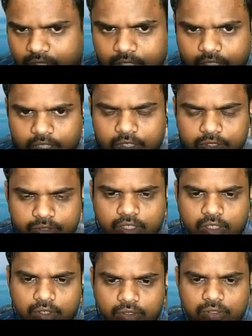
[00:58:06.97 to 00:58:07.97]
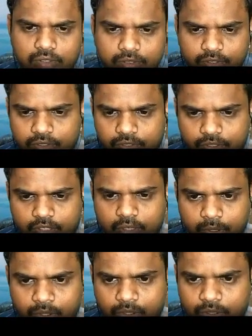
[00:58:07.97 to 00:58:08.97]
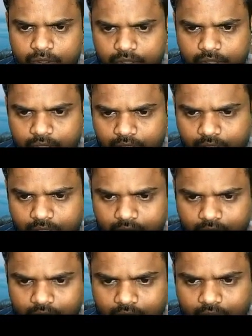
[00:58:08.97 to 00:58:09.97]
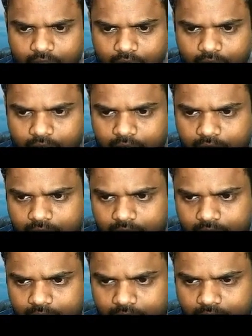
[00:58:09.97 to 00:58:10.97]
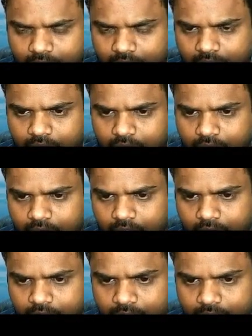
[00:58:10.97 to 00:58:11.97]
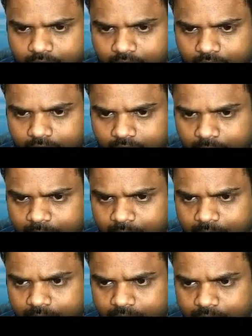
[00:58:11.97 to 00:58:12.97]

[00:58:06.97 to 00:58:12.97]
TXY curve. So you should able to draw a TXY diagram